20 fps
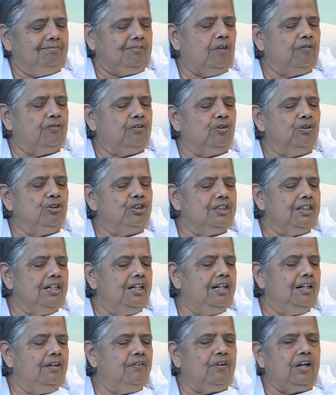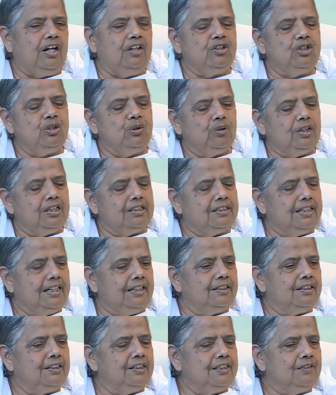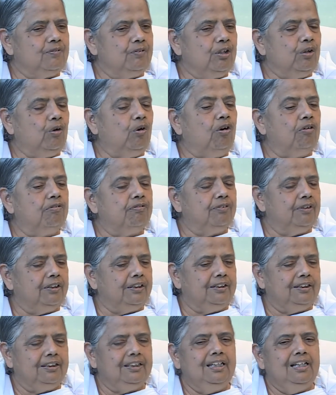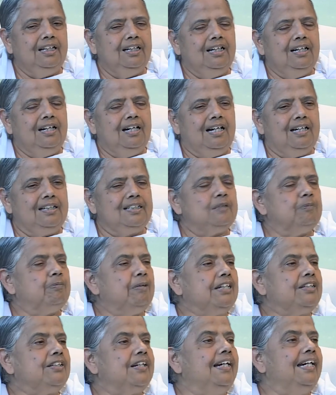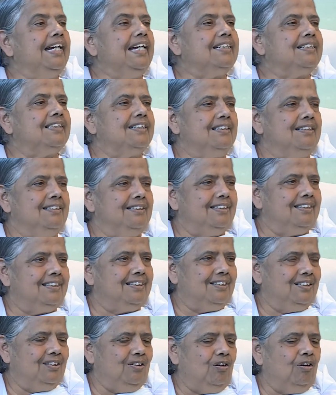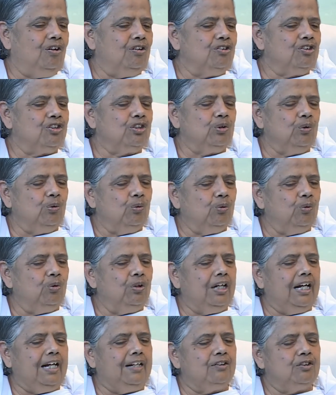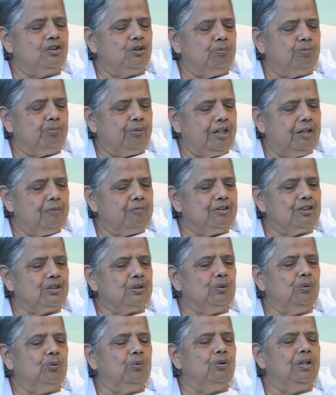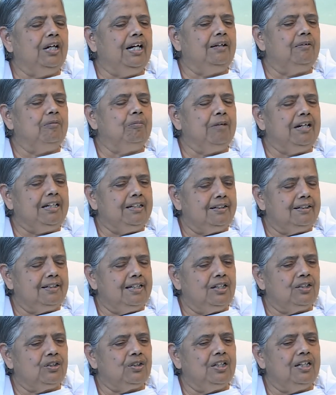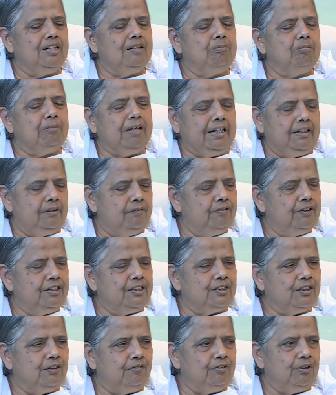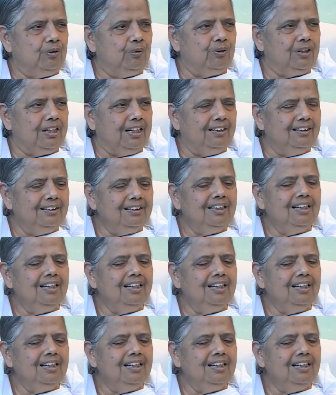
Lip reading: Of course, in Raj Yoga centers, we offer special lessons on soul and supreme soul and meditation, benefits of yoga.